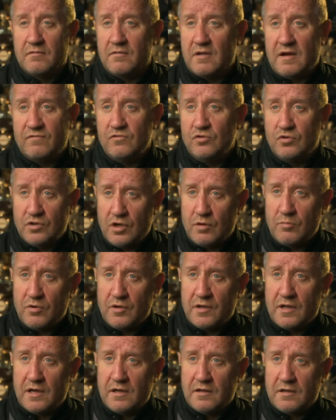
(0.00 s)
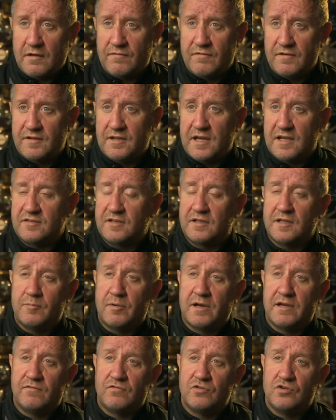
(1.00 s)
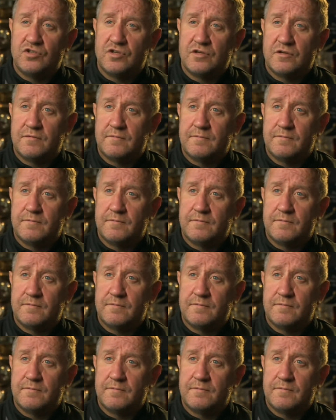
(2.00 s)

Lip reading: I've no doubt about that, a fantastically bright future.